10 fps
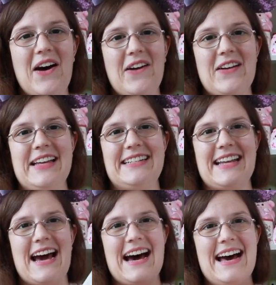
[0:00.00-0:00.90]
all right,
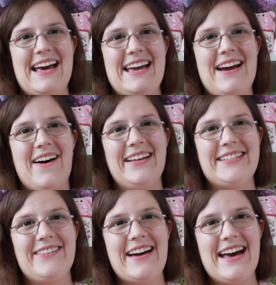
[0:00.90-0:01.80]
I
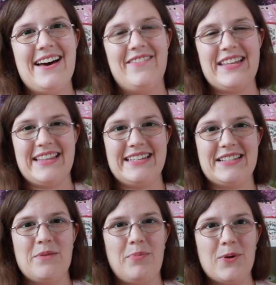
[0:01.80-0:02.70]
also have
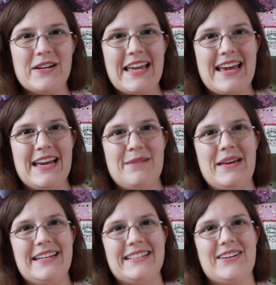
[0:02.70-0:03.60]
this board game.
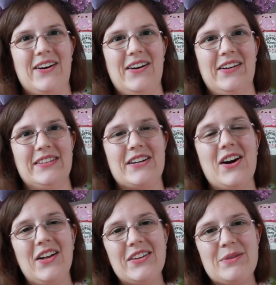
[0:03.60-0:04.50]
It is called
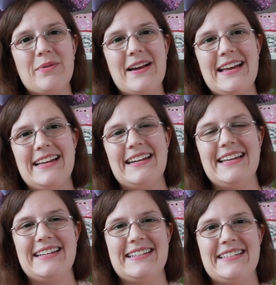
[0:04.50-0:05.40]
Color Brain.
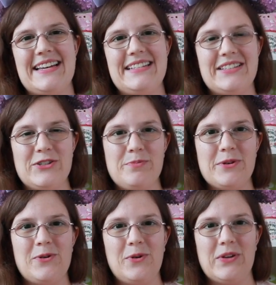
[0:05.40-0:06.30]
It is a
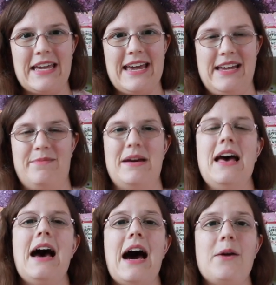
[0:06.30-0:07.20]
super cool game.
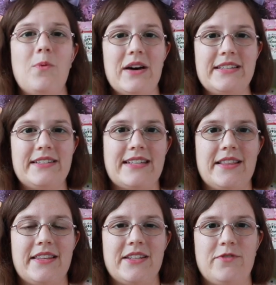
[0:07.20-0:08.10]
I was
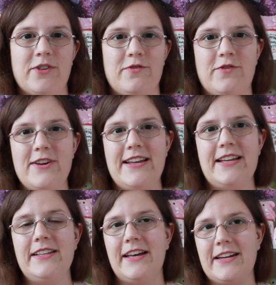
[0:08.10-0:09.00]
sent this for
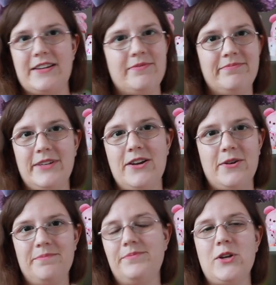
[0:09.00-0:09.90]
free, like, you
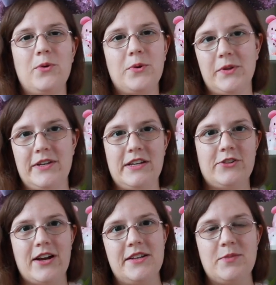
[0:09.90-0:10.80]
know, totally
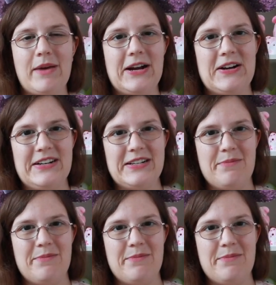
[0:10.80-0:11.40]
transparent